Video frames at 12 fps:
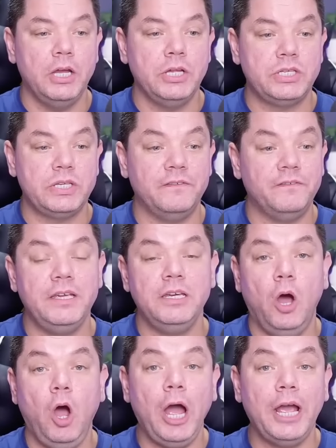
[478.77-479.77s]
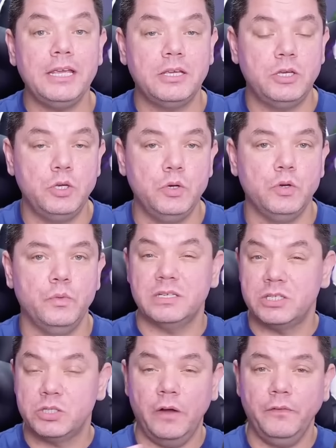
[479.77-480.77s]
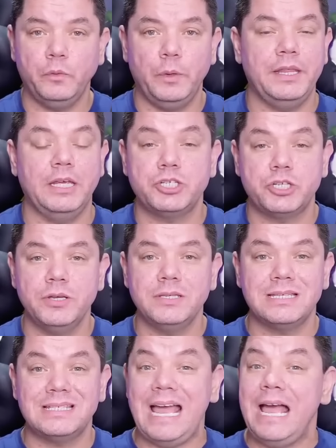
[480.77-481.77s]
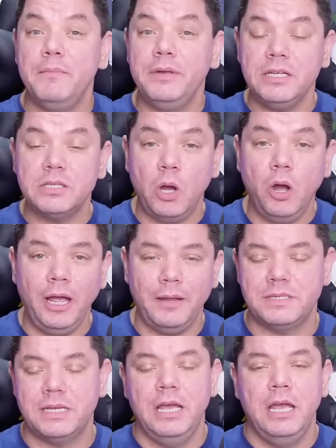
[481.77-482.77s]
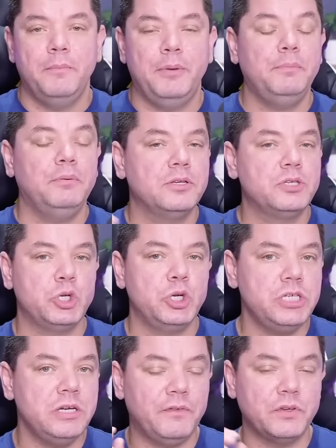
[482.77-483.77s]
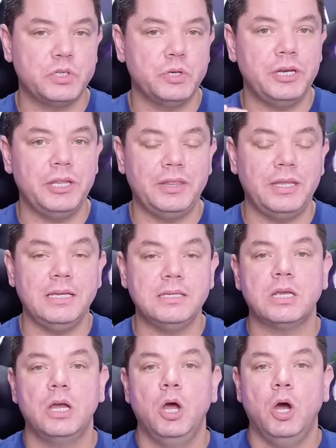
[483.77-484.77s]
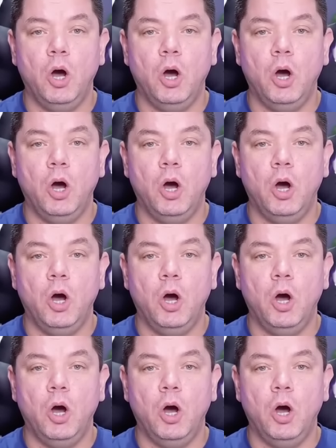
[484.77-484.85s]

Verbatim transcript: to vidIQ, which where that shows us how many times people are searching for certain things